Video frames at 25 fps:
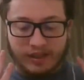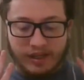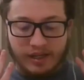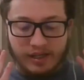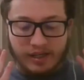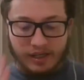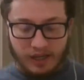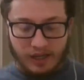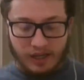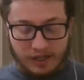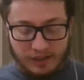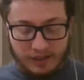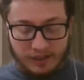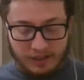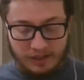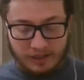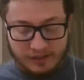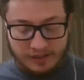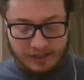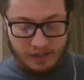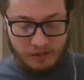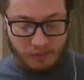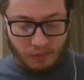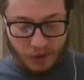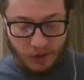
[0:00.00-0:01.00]
And
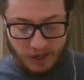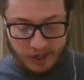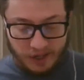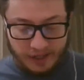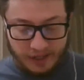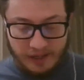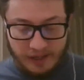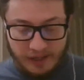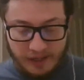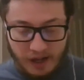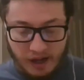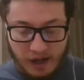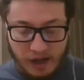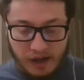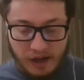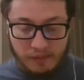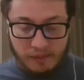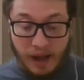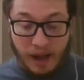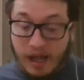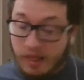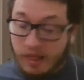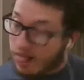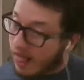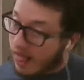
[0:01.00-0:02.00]
I'll say why.
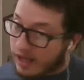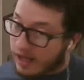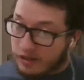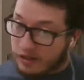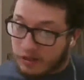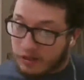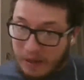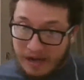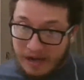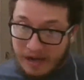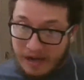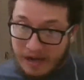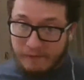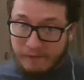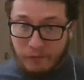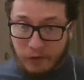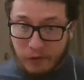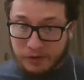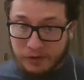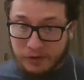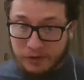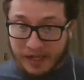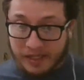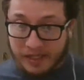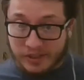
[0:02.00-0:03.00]
I like 2 out of 3
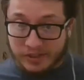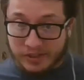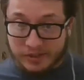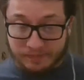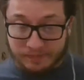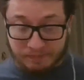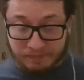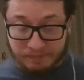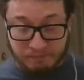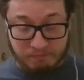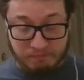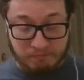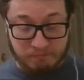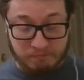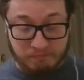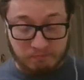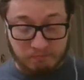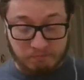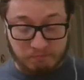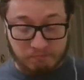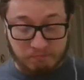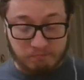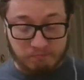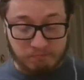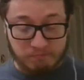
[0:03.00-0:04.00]
falls matches
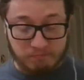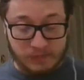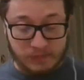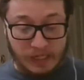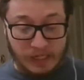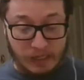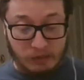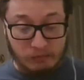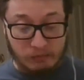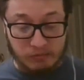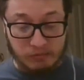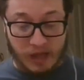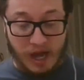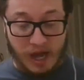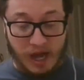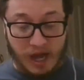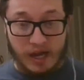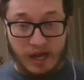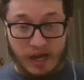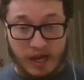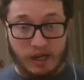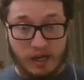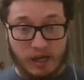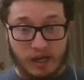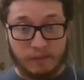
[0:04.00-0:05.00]
a
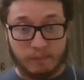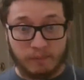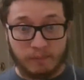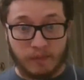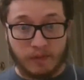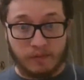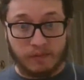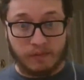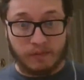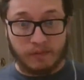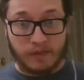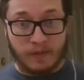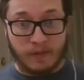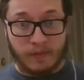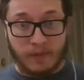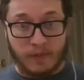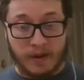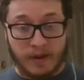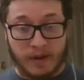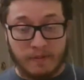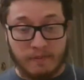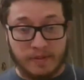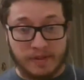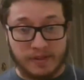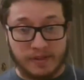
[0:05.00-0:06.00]
lot.
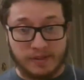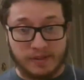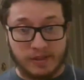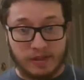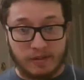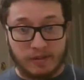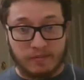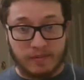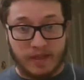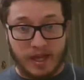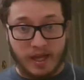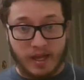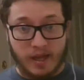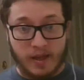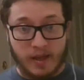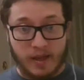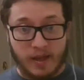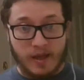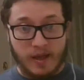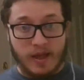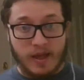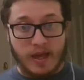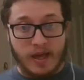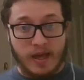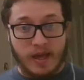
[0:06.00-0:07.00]
There have been some that
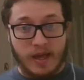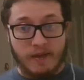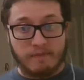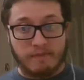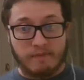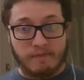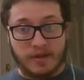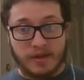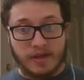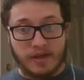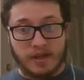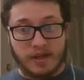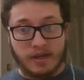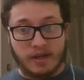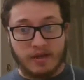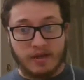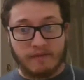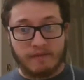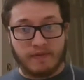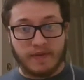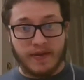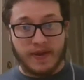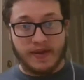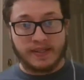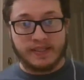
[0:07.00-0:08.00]
have
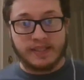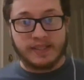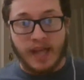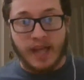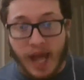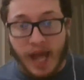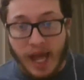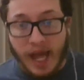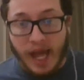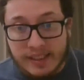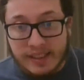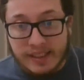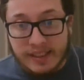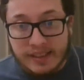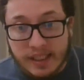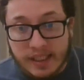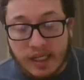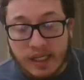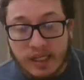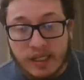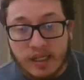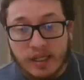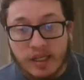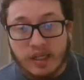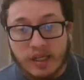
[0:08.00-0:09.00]
been
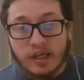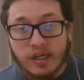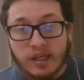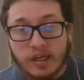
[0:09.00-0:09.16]
fantastic.